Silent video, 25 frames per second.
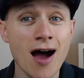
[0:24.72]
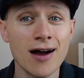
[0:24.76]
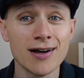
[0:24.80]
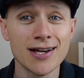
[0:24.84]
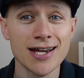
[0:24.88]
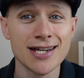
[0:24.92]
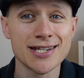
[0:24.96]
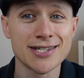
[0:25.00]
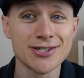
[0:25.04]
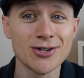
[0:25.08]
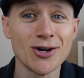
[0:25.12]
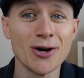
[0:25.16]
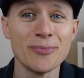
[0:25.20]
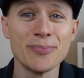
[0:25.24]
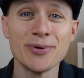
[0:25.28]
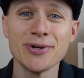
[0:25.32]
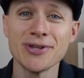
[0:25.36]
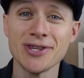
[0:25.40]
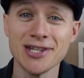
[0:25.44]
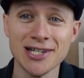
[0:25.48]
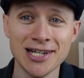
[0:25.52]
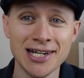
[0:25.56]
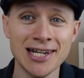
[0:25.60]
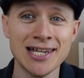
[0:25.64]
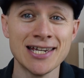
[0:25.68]
Okay, so I'll put
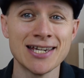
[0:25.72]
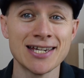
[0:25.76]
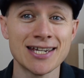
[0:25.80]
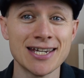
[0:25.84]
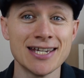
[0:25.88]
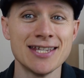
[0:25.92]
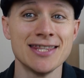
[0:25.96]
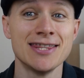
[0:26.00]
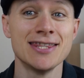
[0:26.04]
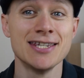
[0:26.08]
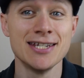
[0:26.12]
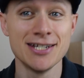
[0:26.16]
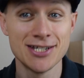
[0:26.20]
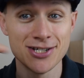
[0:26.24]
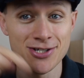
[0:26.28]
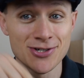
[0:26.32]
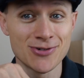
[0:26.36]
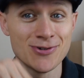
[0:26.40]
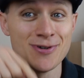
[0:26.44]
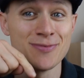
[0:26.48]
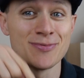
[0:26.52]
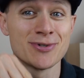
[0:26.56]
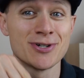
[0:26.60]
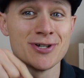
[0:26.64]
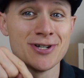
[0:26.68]
the link in the
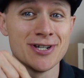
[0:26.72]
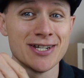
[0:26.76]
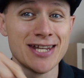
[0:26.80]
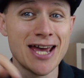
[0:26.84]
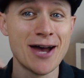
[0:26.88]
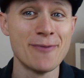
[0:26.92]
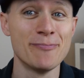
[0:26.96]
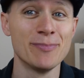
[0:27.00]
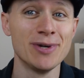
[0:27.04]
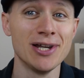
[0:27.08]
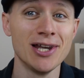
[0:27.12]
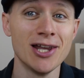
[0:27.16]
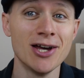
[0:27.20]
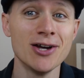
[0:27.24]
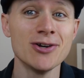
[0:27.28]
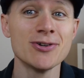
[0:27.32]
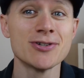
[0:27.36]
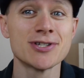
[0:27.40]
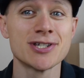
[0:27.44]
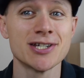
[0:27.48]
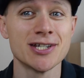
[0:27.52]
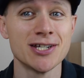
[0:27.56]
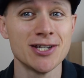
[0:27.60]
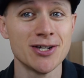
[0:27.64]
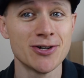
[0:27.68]
description down below
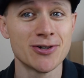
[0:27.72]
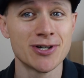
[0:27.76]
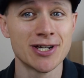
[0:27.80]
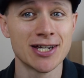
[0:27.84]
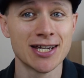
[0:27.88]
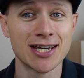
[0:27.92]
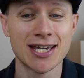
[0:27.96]
so you can